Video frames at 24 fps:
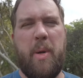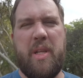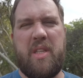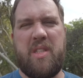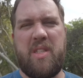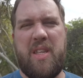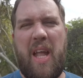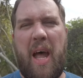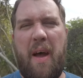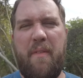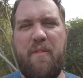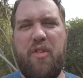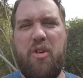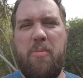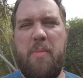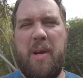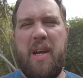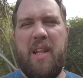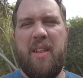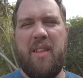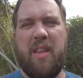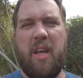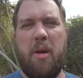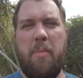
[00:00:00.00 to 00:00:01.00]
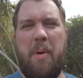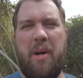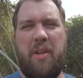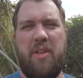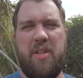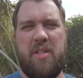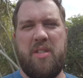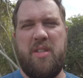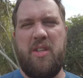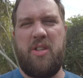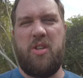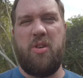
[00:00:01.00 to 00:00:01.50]
But stop for a minute and think
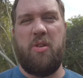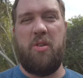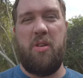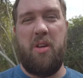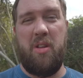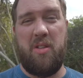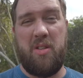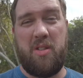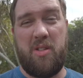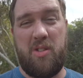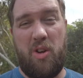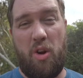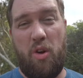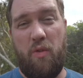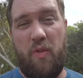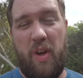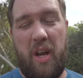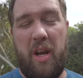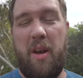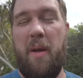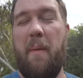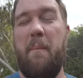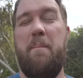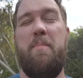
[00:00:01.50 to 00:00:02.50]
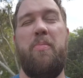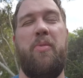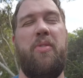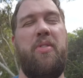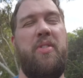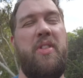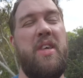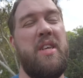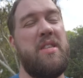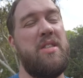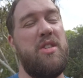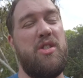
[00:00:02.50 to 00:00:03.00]
about the centurion's servant.
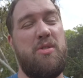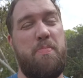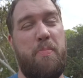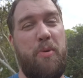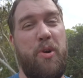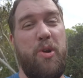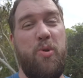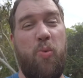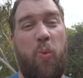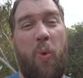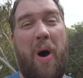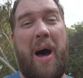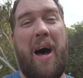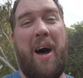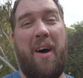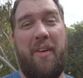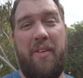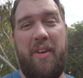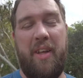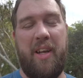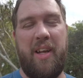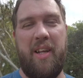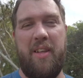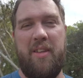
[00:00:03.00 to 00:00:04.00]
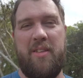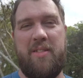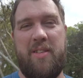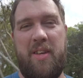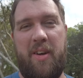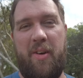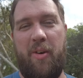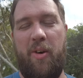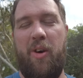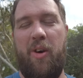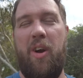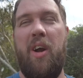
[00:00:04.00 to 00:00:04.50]
This is pretty wild to
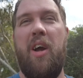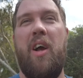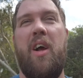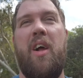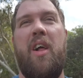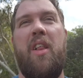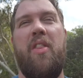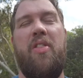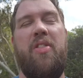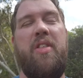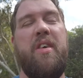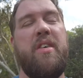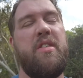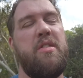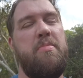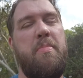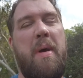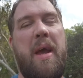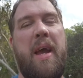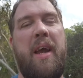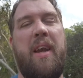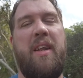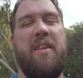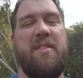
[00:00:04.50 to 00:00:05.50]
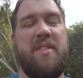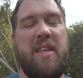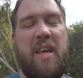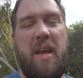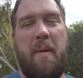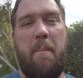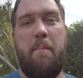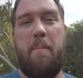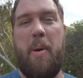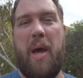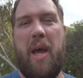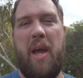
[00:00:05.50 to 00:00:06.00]
consider. This man is
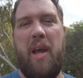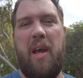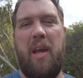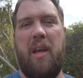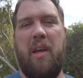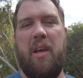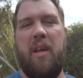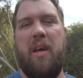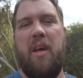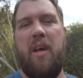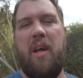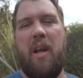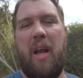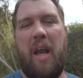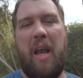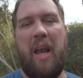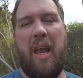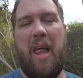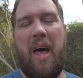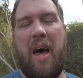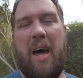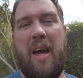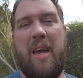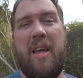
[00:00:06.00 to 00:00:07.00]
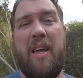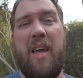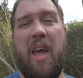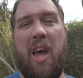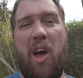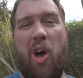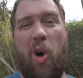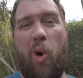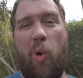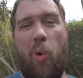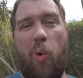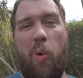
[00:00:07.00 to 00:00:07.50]
in pain, lying
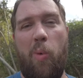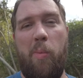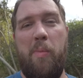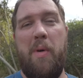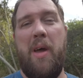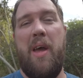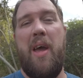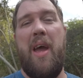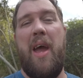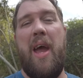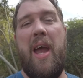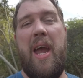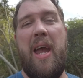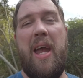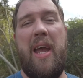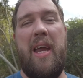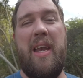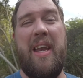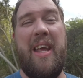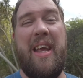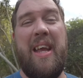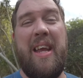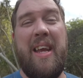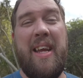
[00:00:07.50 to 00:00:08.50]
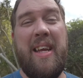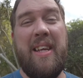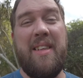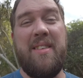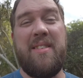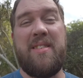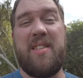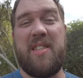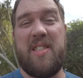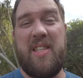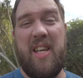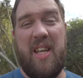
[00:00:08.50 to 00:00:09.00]
at home, and
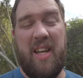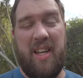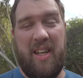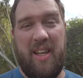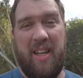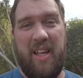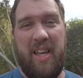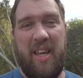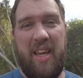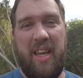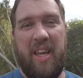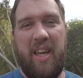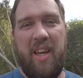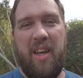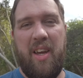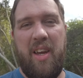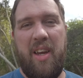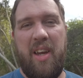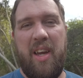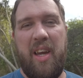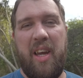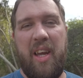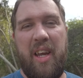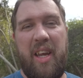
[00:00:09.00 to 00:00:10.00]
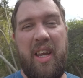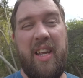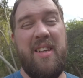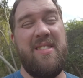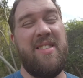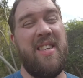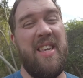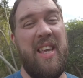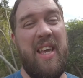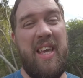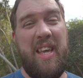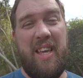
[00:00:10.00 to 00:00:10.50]
instantly
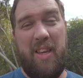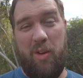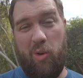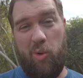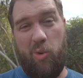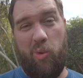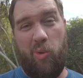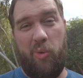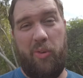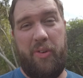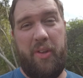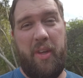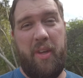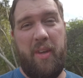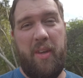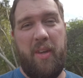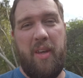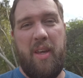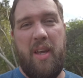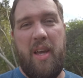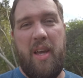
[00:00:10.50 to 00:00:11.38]
he's healed.